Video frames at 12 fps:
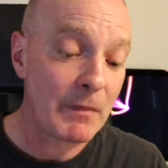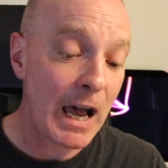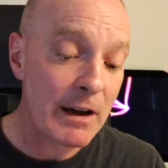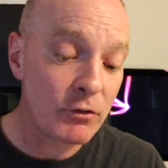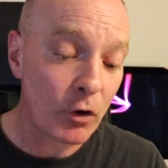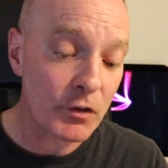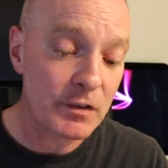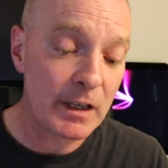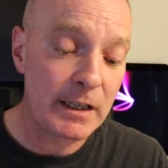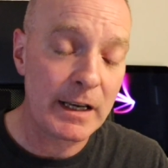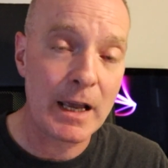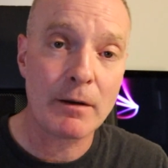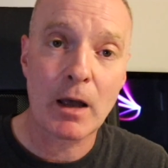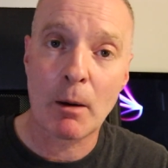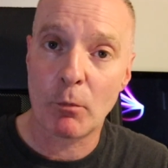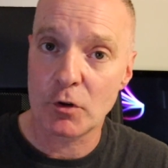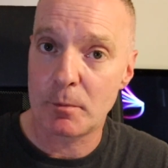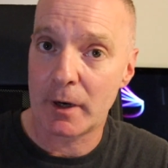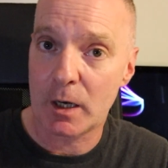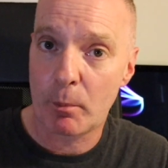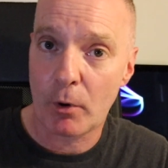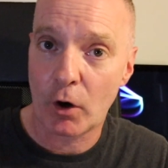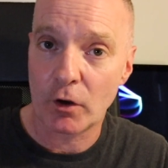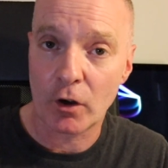I've not seen it. I must make a
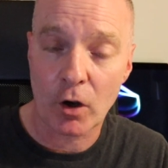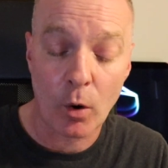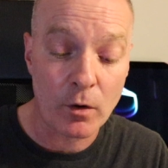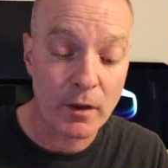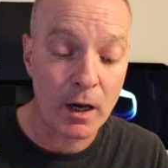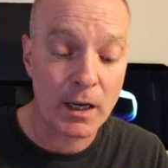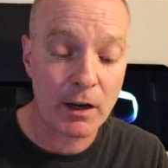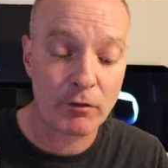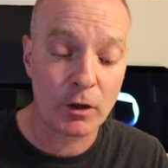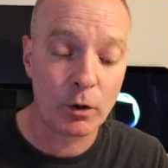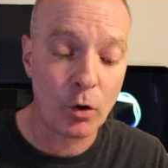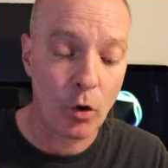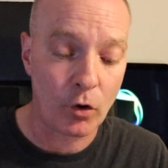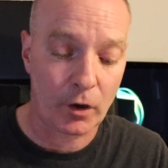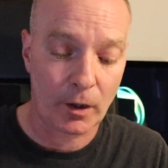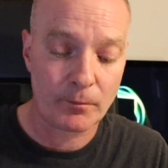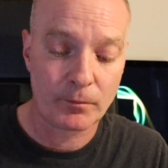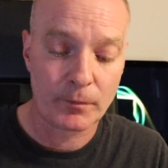point of going there and having a look.